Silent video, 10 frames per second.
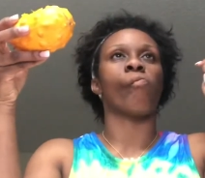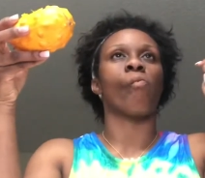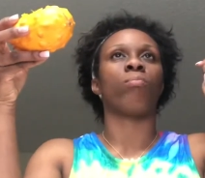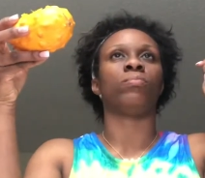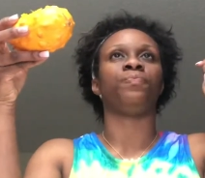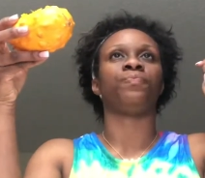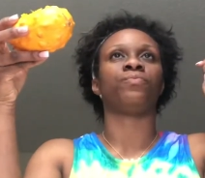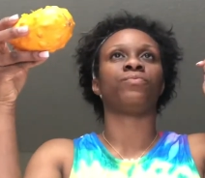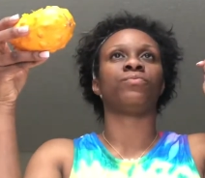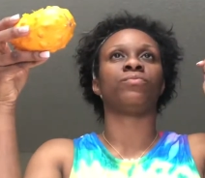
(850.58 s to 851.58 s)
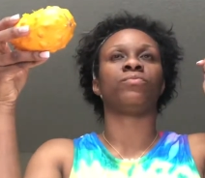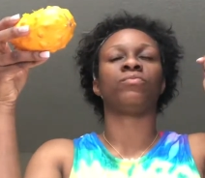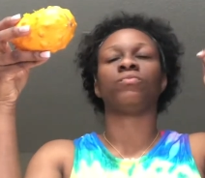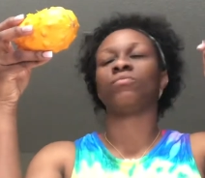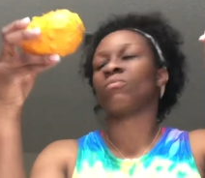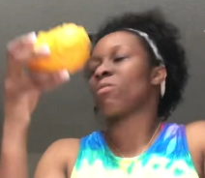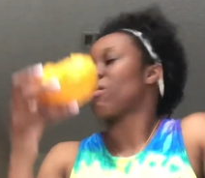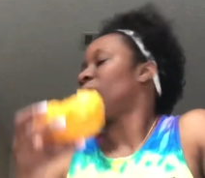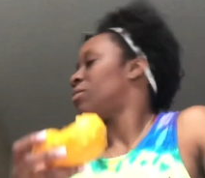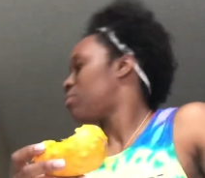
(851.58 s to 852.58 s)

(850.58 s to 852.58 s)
(no one is talking)